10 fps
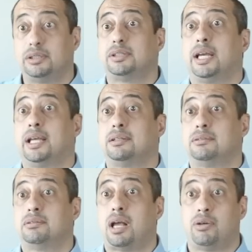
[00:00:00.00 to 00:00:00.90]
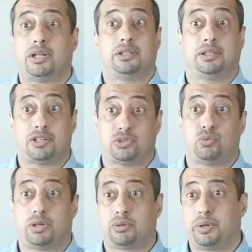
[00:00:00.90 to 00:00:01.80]
it, and now that it doesn't
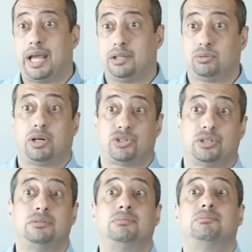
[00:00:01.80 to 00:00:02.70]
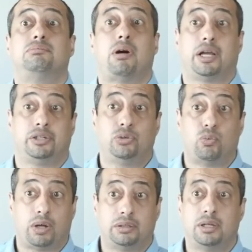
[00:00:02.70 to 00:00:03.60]
work, we had to rush and buy a new
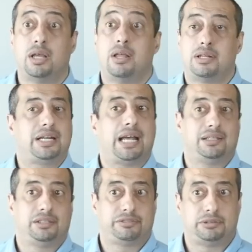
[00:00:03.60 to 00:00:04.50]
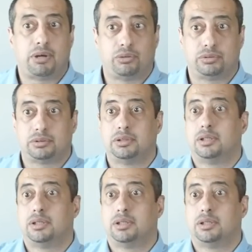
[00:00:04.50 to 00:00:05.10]
one that had a different mount.